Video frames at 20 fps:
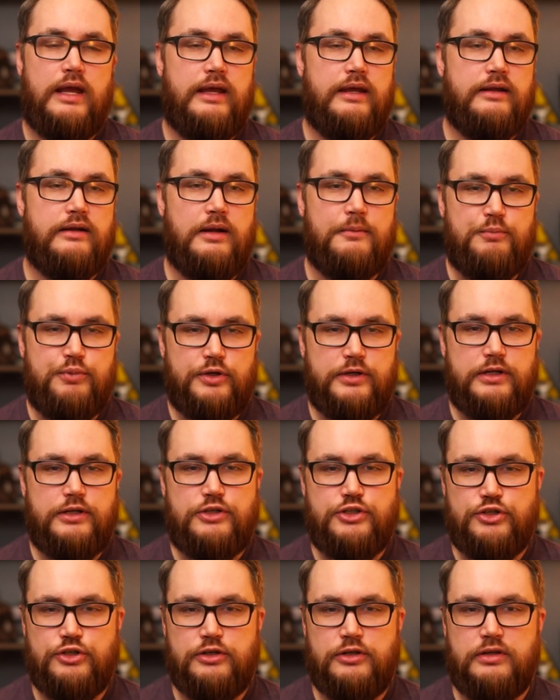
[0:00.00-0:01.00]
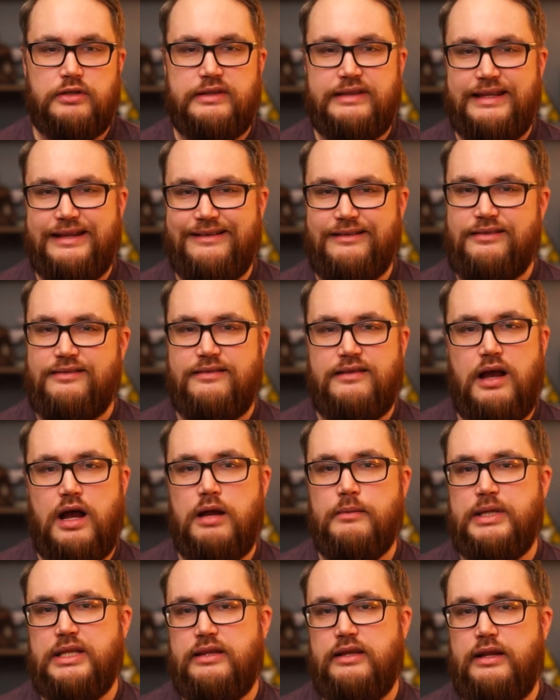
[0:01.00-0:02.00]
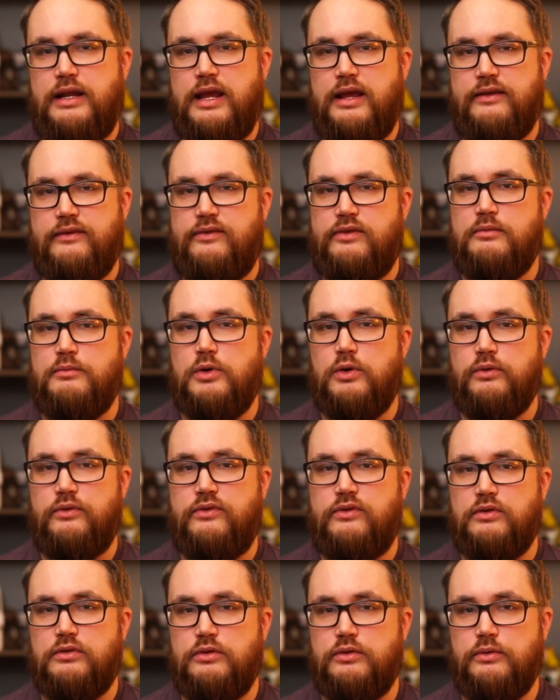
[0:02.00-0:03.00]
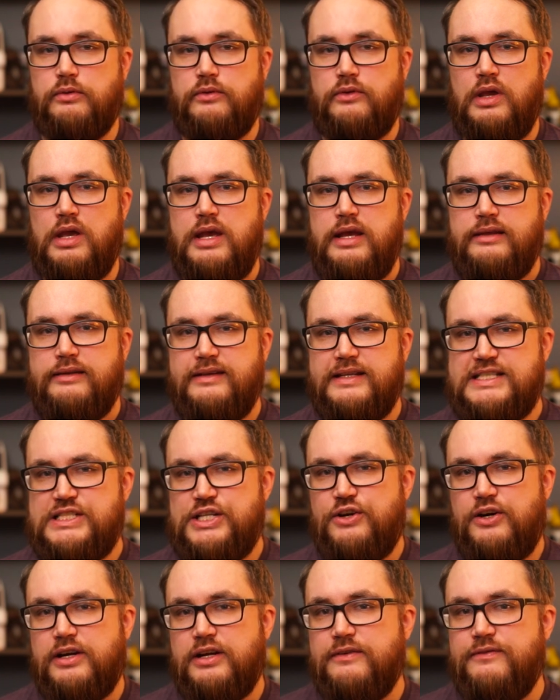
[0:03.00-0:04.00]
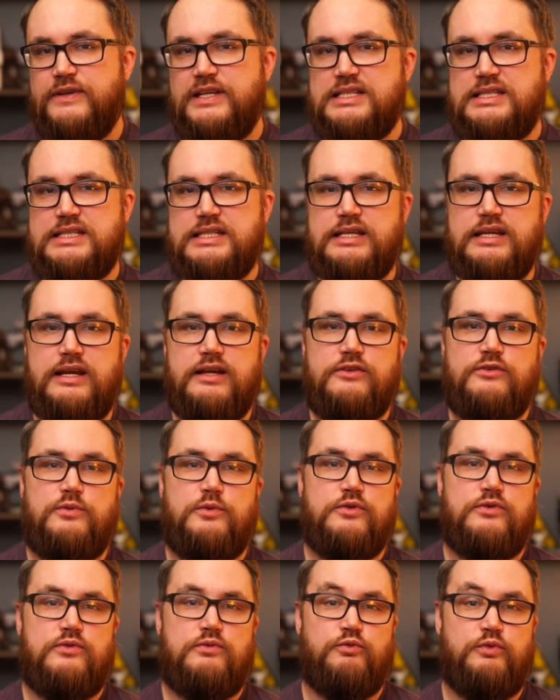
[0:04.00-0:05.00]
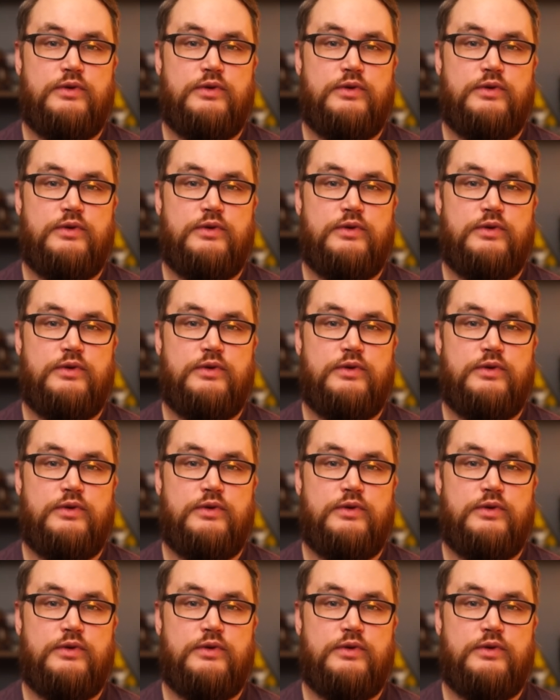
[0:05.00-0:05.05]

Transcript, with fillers: and I'm pretty sure that it's Tommy that has the most to lose. The Atari VCS was